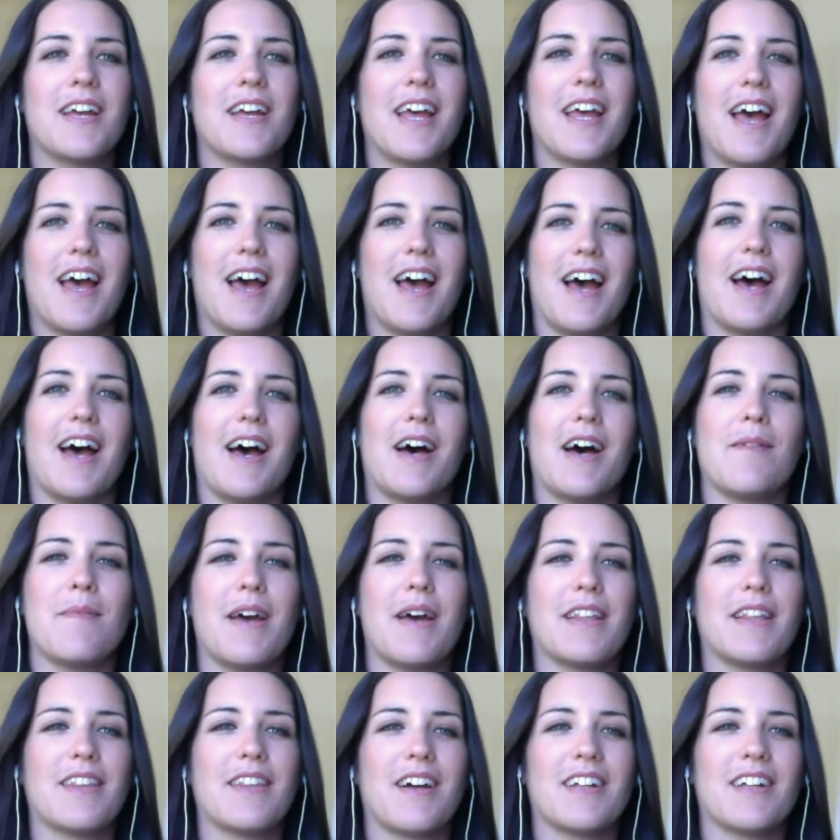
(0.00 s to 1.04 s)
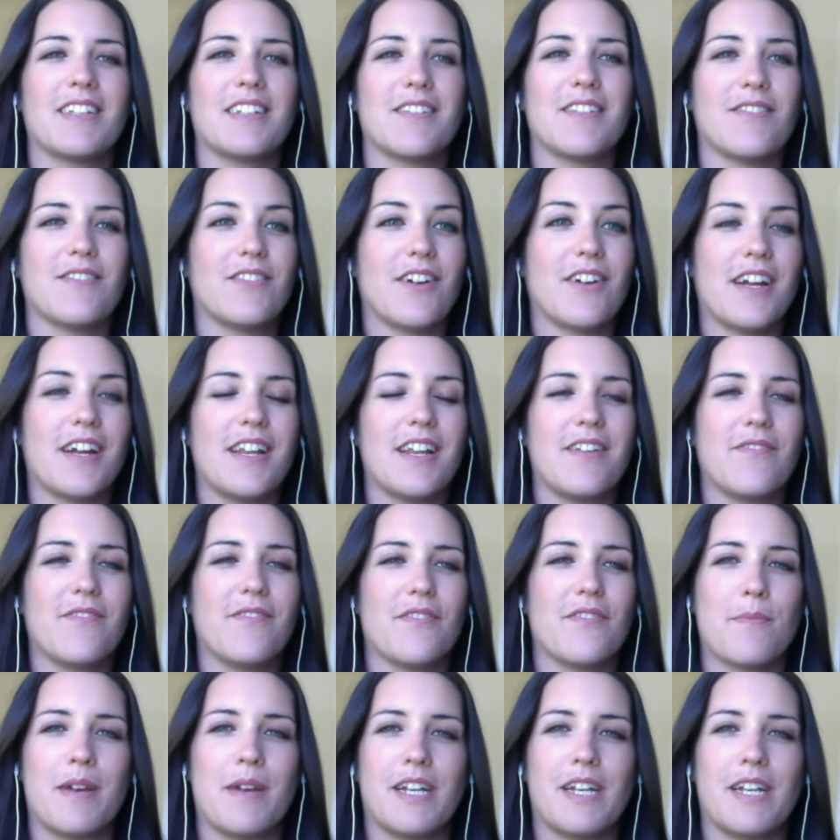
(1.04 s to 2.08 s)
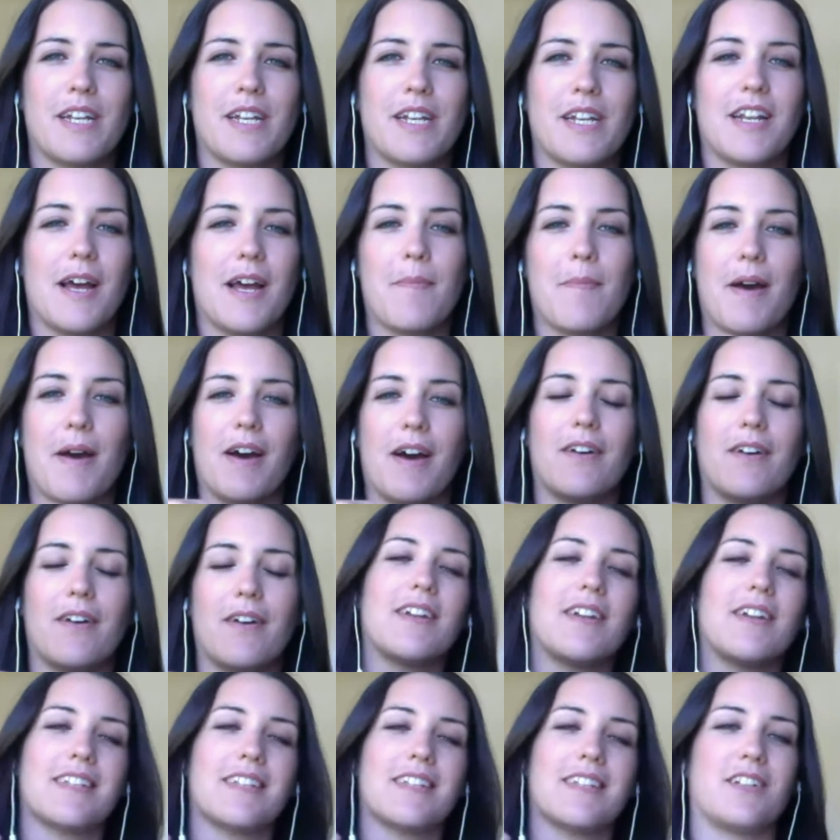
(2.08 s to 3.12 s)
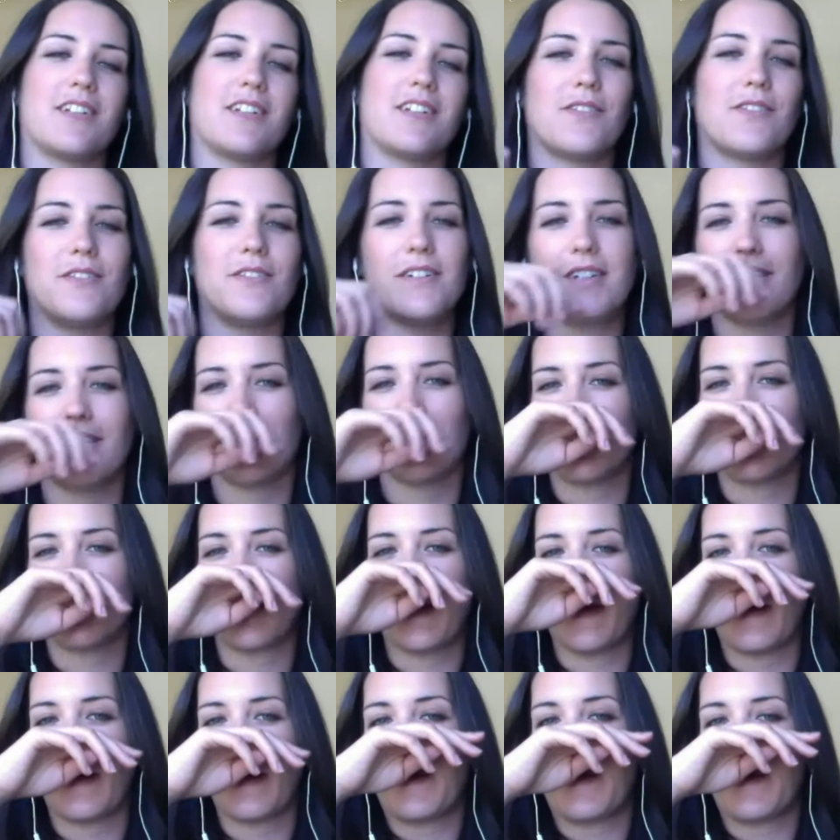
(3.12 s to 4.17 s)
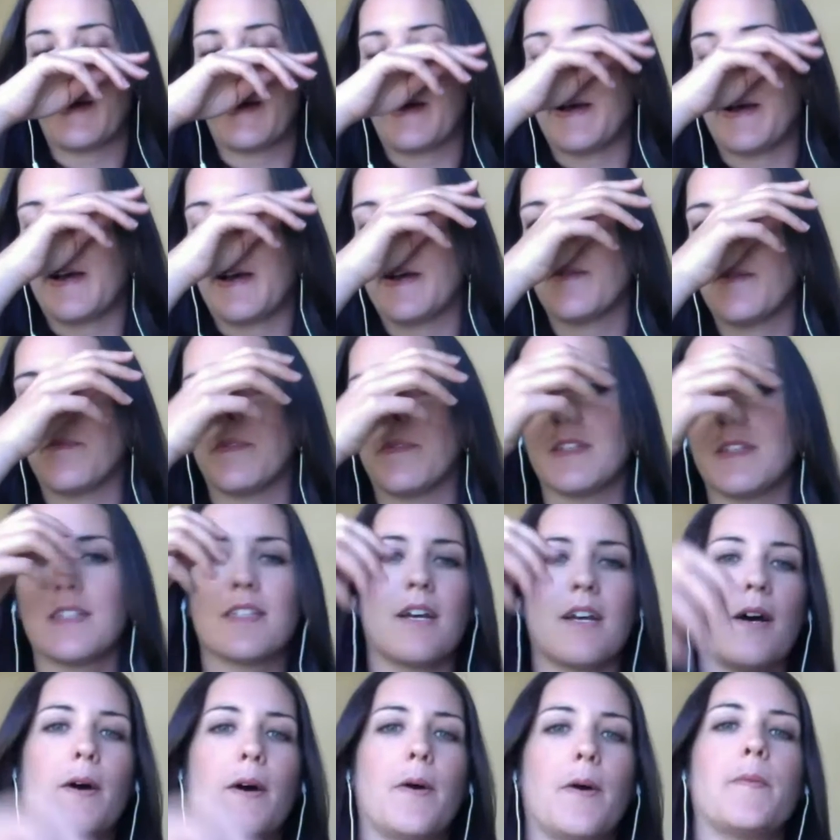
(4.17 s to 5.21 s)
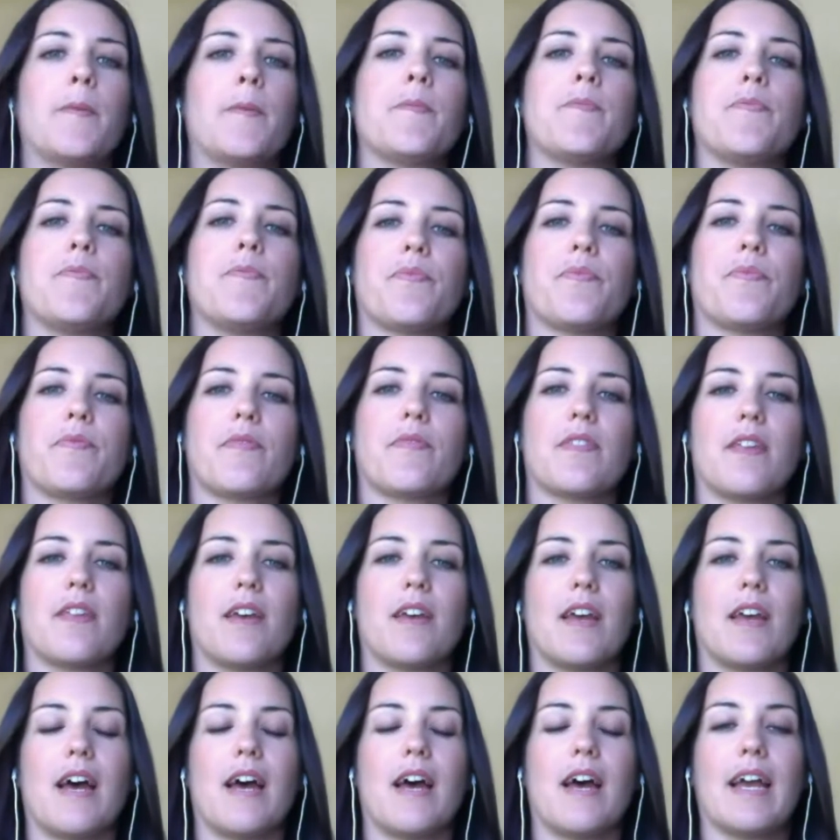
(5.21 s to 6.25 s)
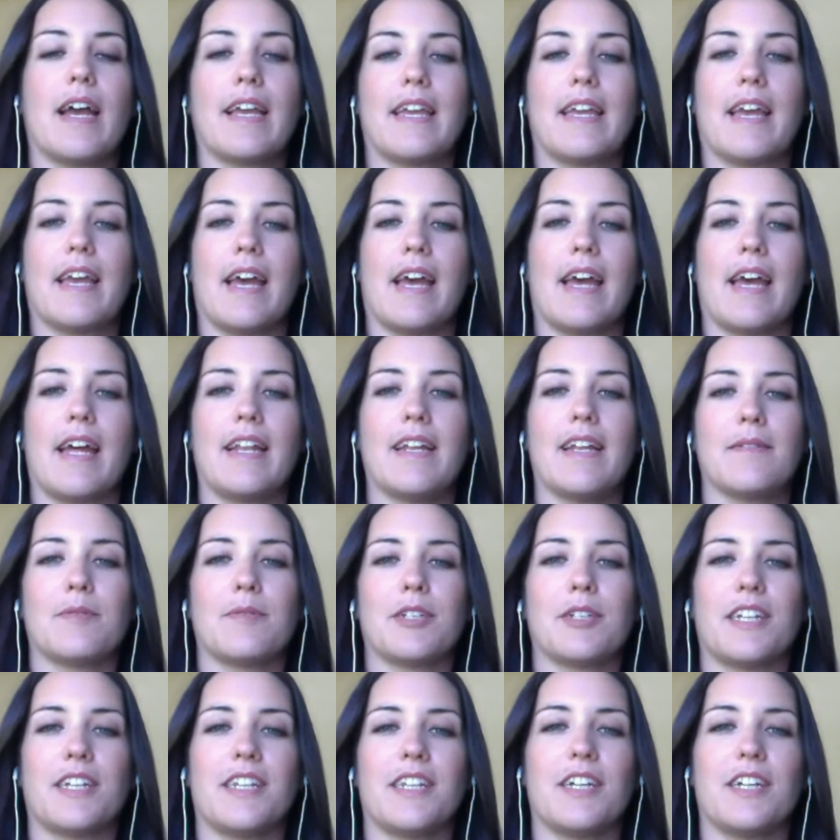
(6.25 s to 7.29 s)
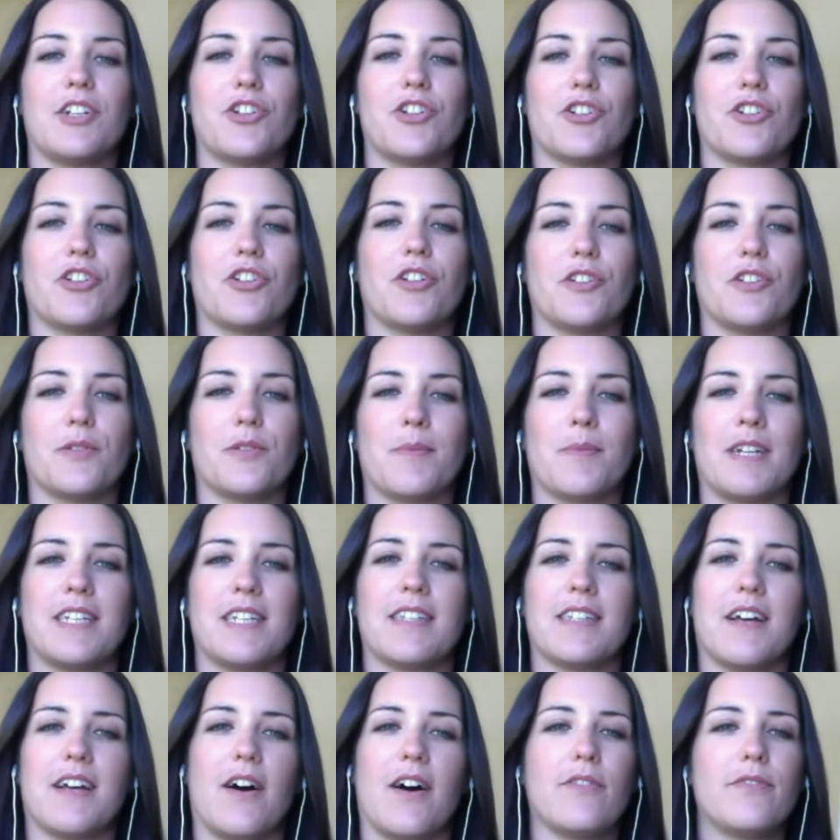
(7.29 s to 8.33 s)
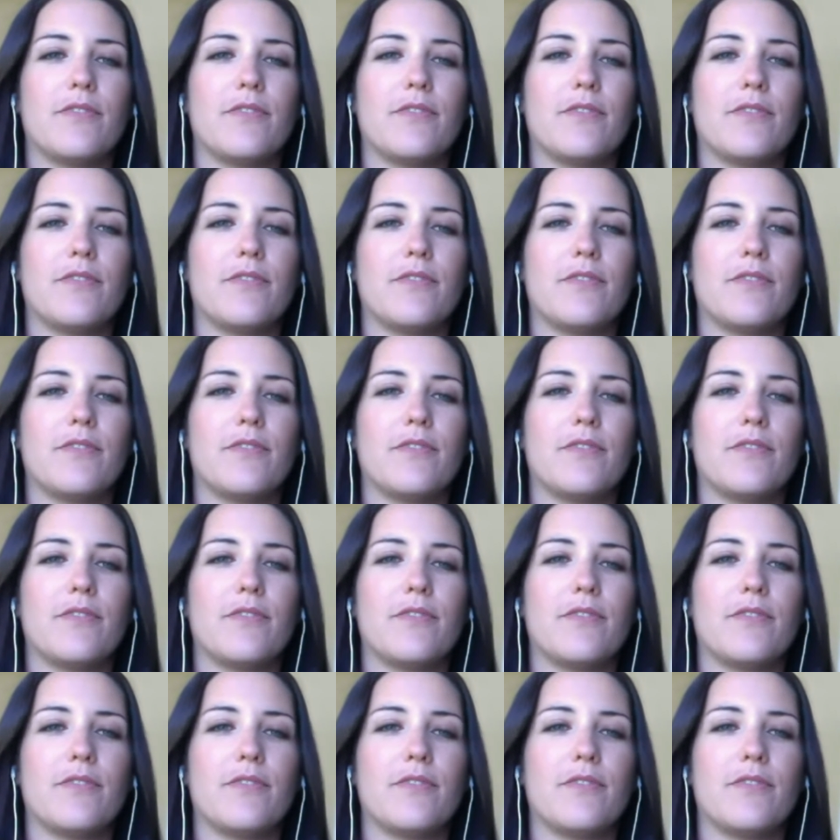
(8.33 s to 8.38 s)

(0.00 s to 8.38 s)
and lots of great information about essential oils. So again, I'm just going to introduce myself.